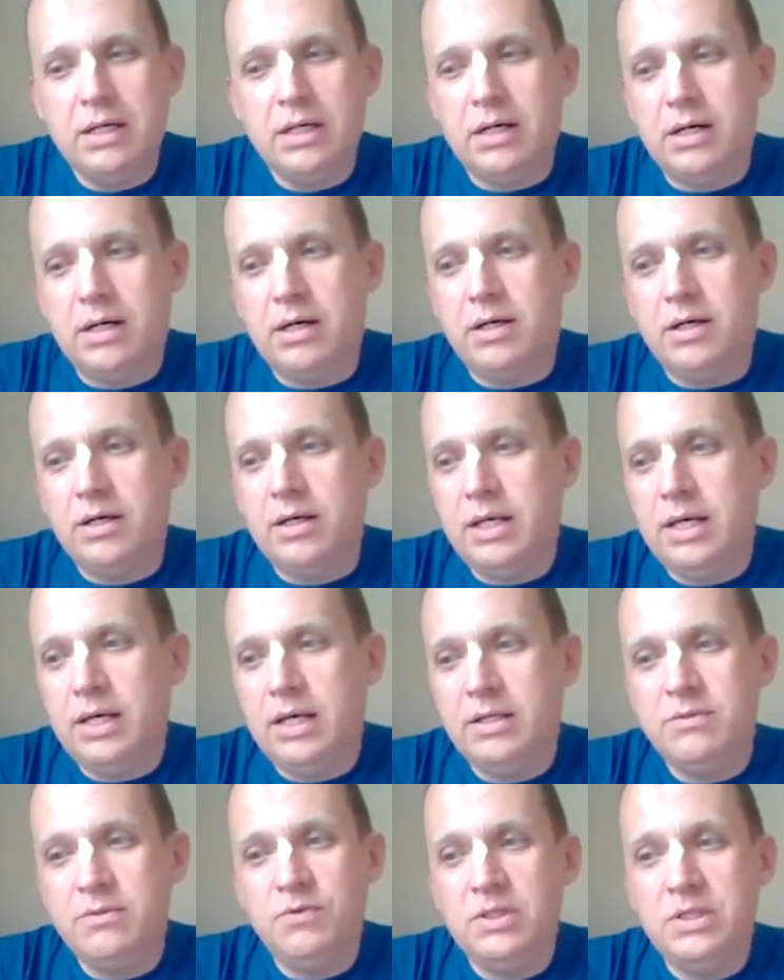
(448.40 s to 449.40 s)

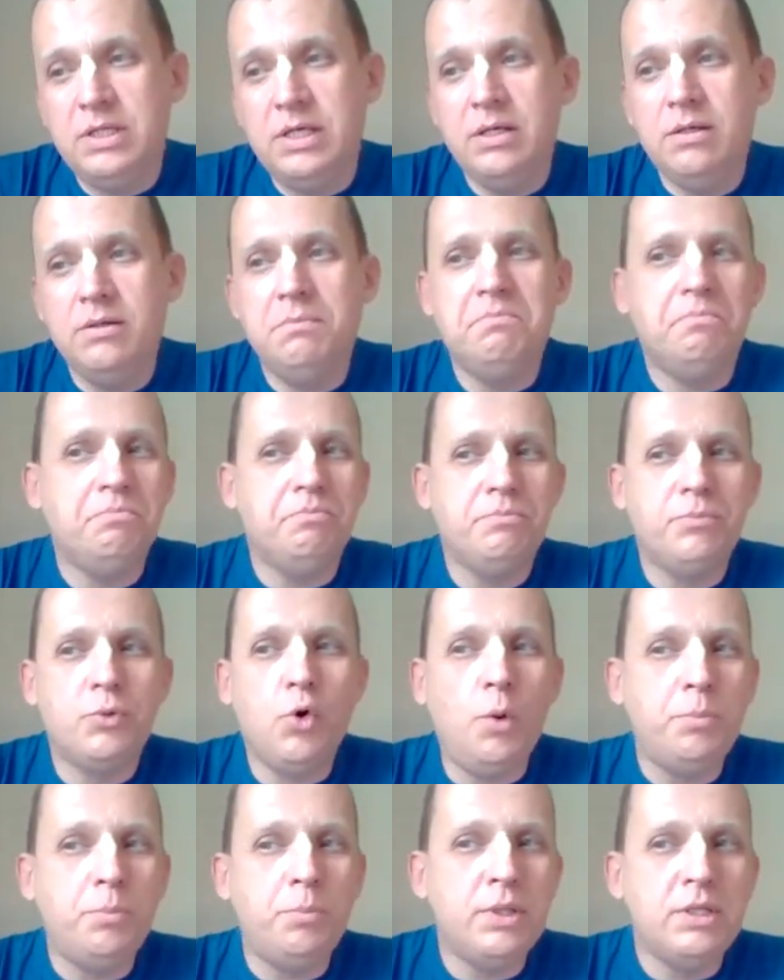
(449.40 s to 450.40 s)
and with the
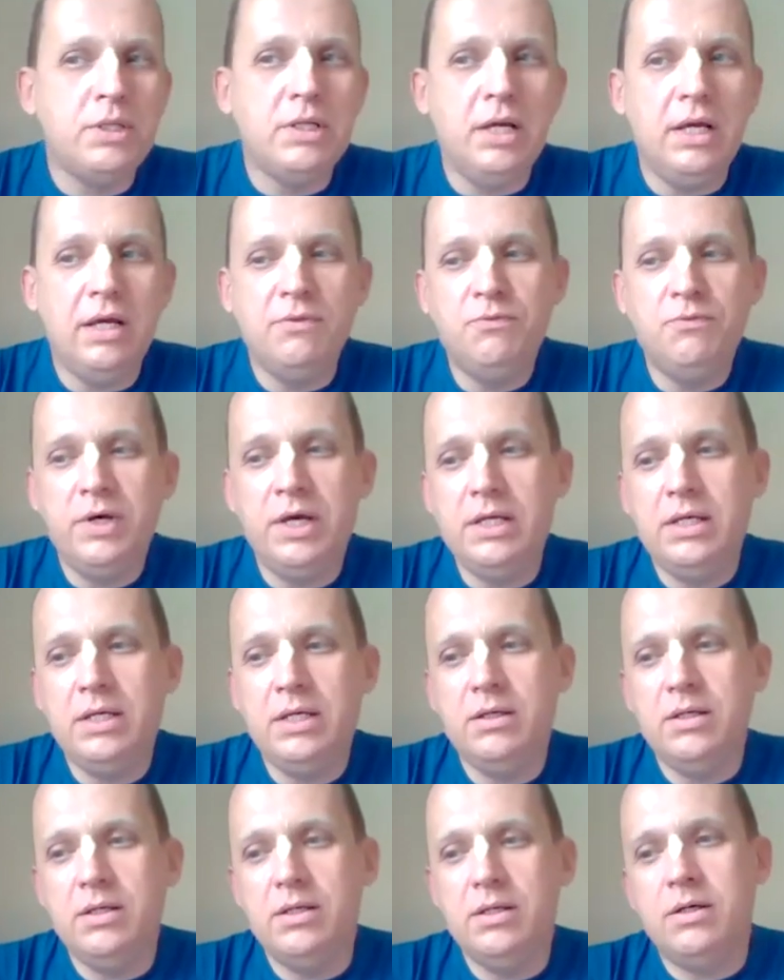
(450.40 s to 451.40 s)
proper and
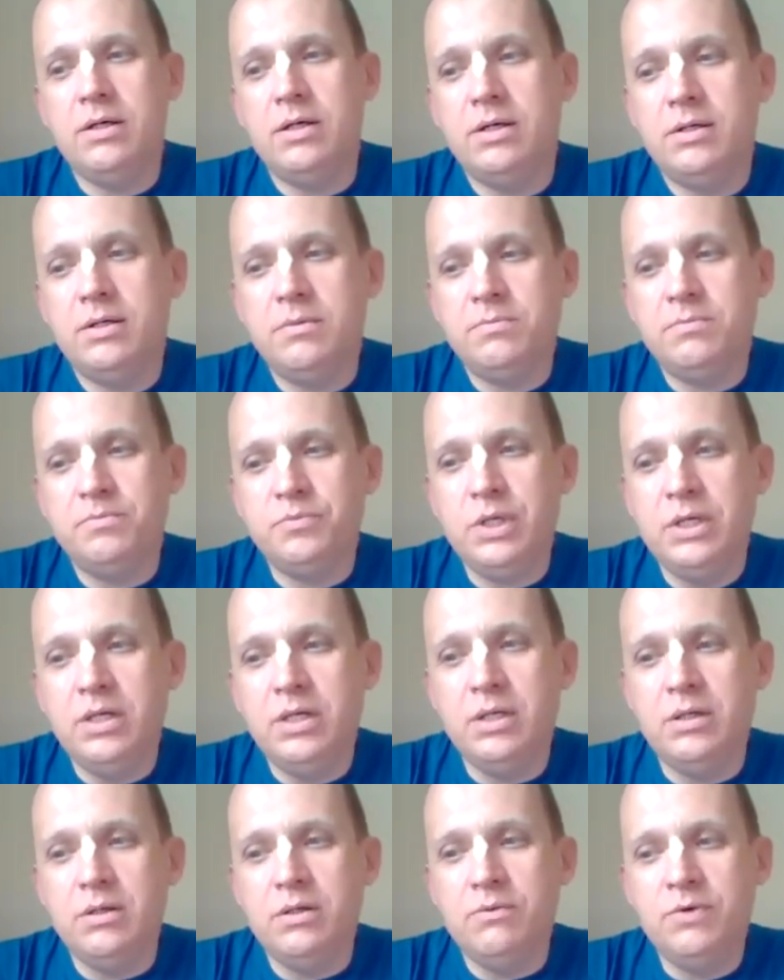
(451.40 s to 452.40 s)

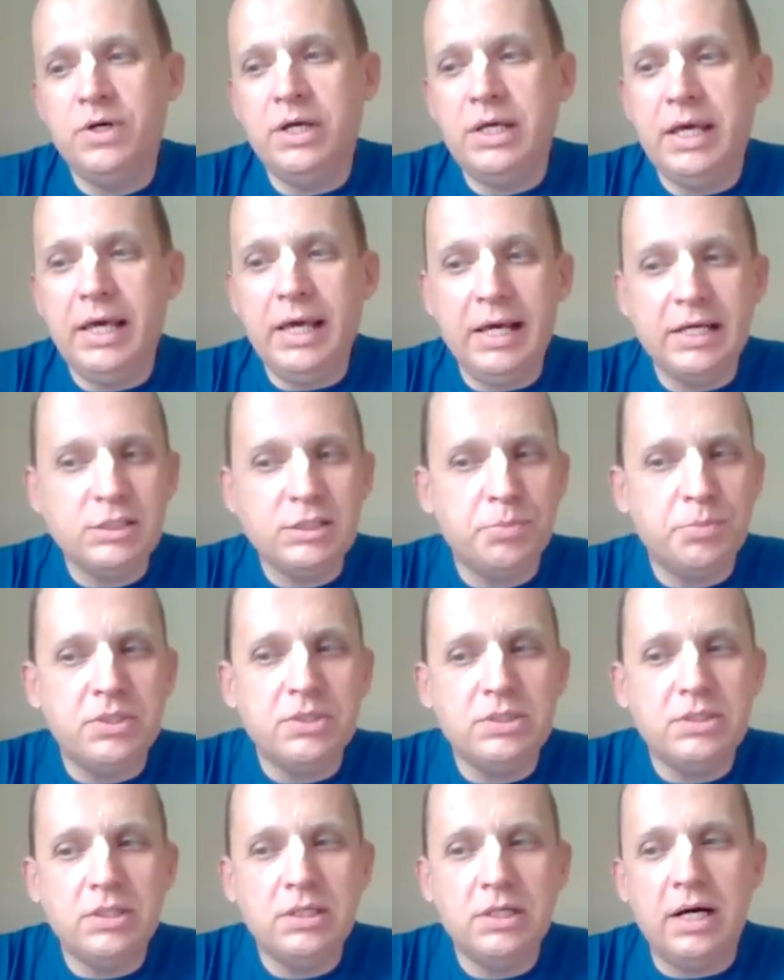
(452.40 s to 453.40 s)
very
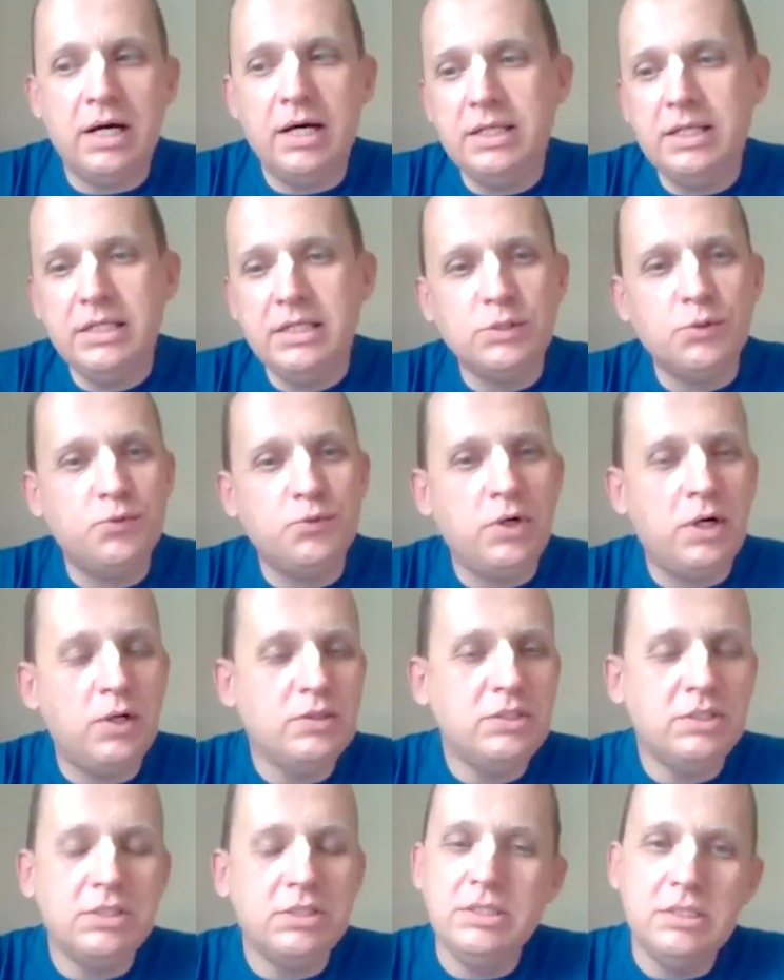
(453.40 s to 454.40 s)
expert guidance of our
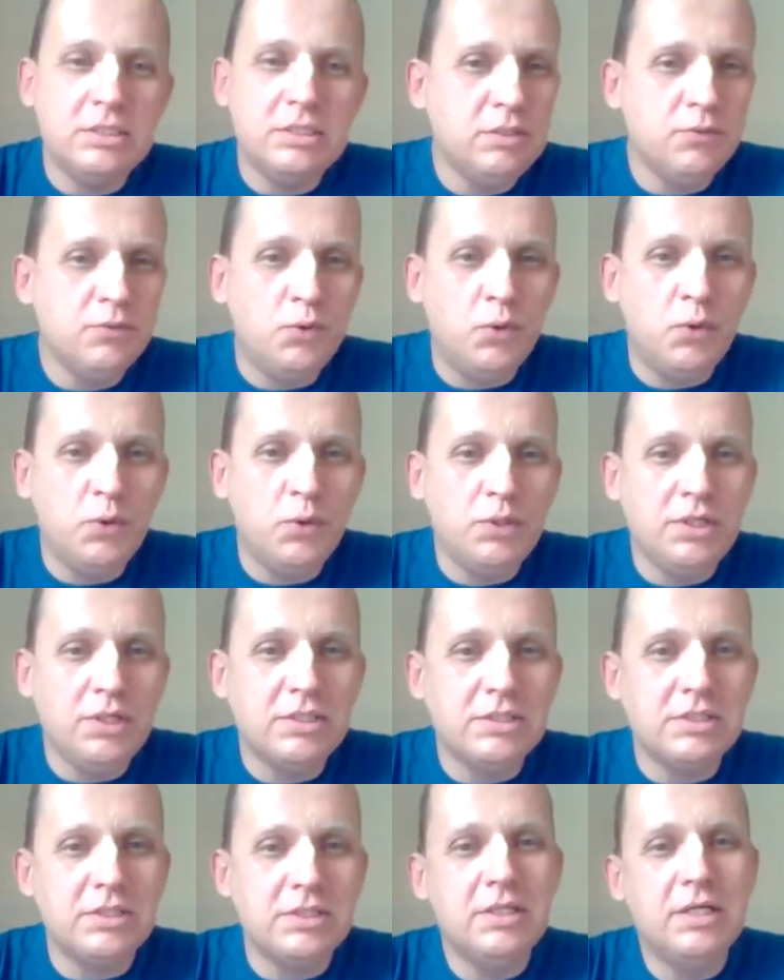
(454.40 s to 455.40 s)
senior
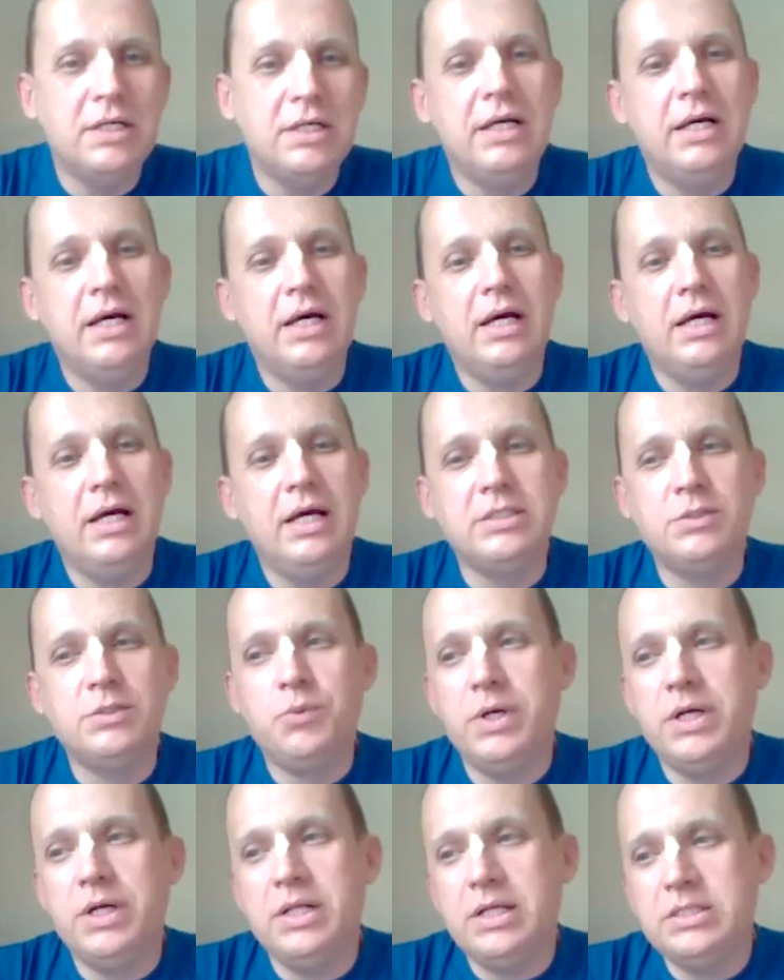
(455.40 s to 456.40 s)
devotees, as
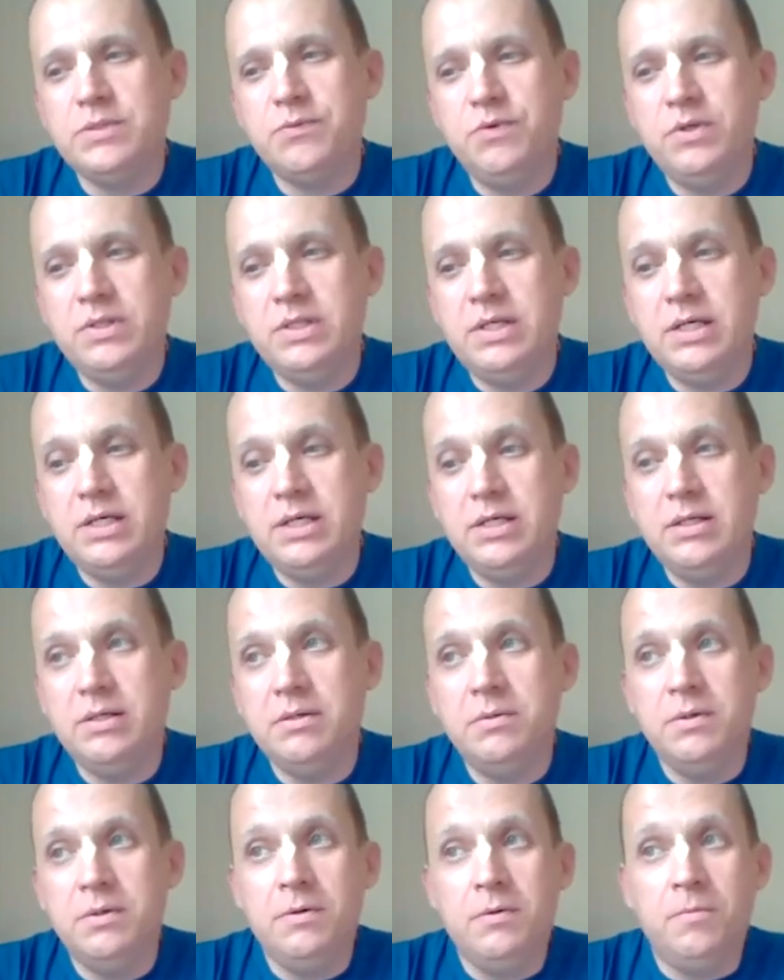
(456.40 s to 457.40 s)
well as with the